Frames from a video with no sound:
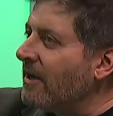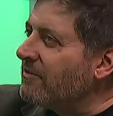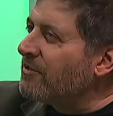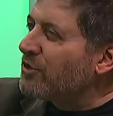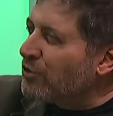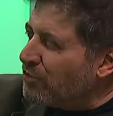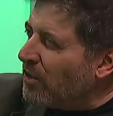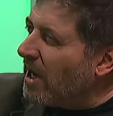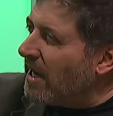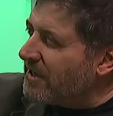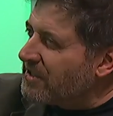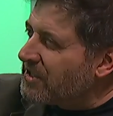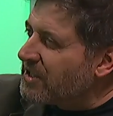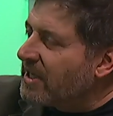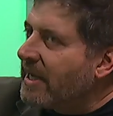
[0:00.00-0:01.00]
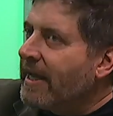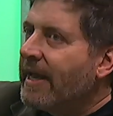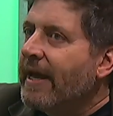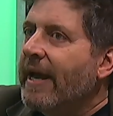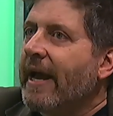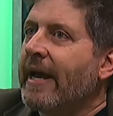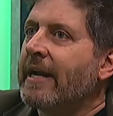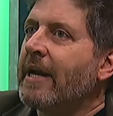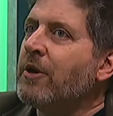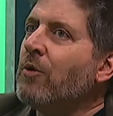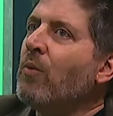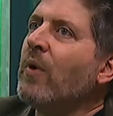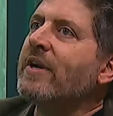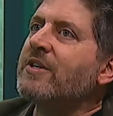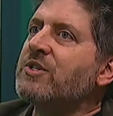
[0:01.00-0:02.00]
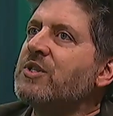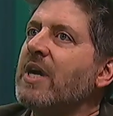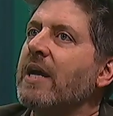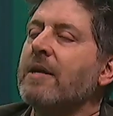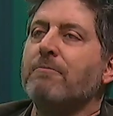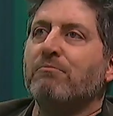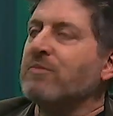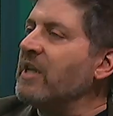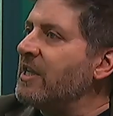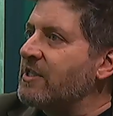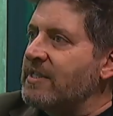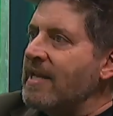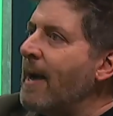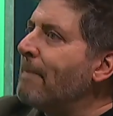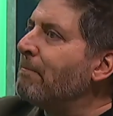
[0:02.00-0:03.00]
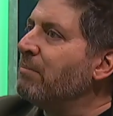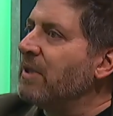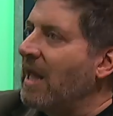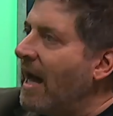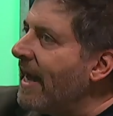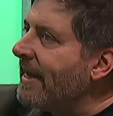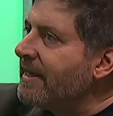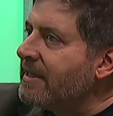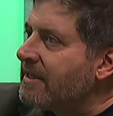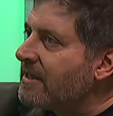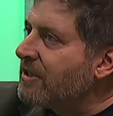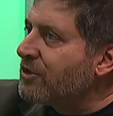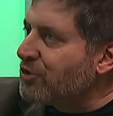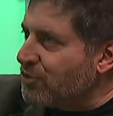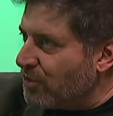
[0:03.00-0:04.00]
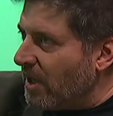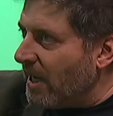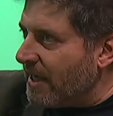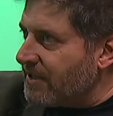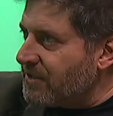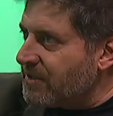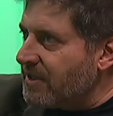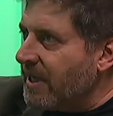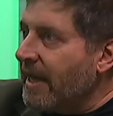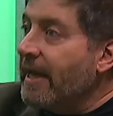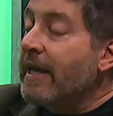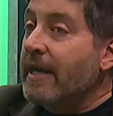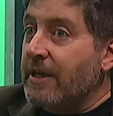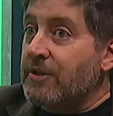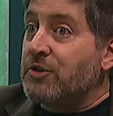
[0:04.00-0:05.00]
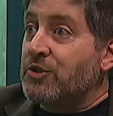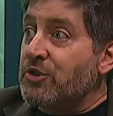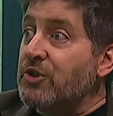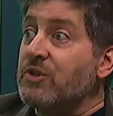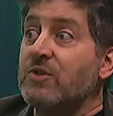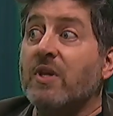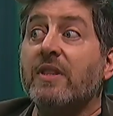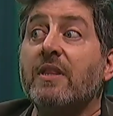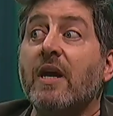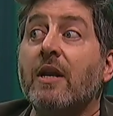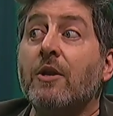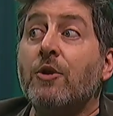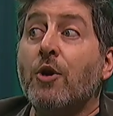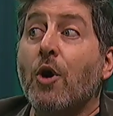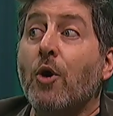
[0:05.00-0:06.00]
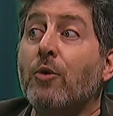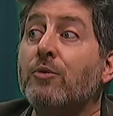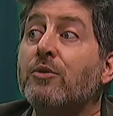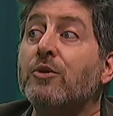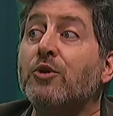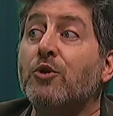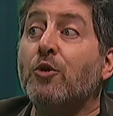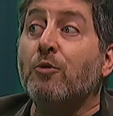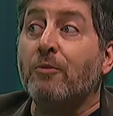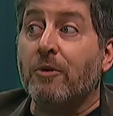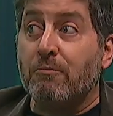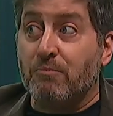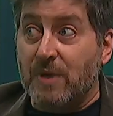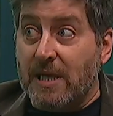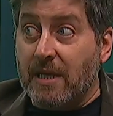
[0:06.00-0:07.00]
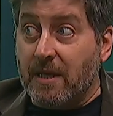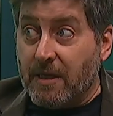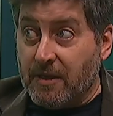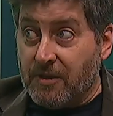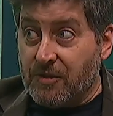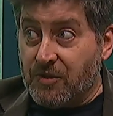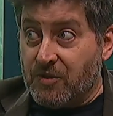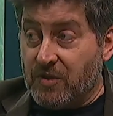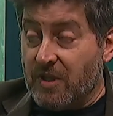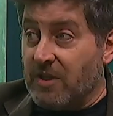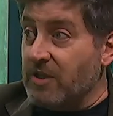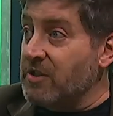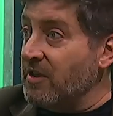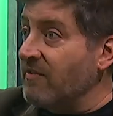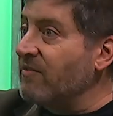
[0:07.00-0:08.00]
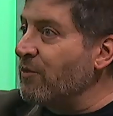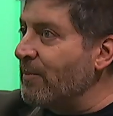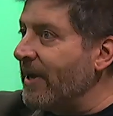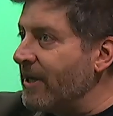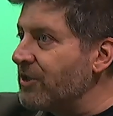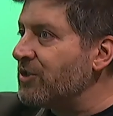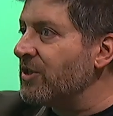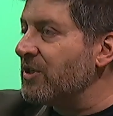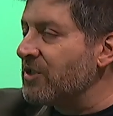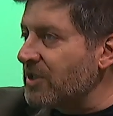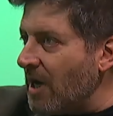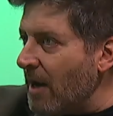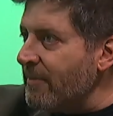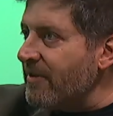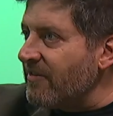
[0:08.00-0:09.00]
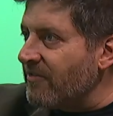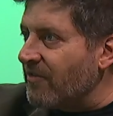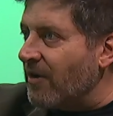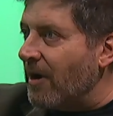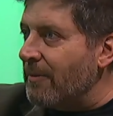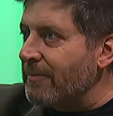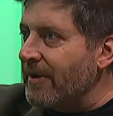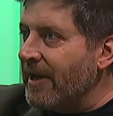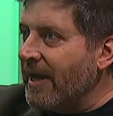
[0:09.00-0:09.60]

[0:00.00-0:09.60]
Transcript: trust. And I don't want to say it's not blind trust. It's just that they know the human beings that this information is coming from.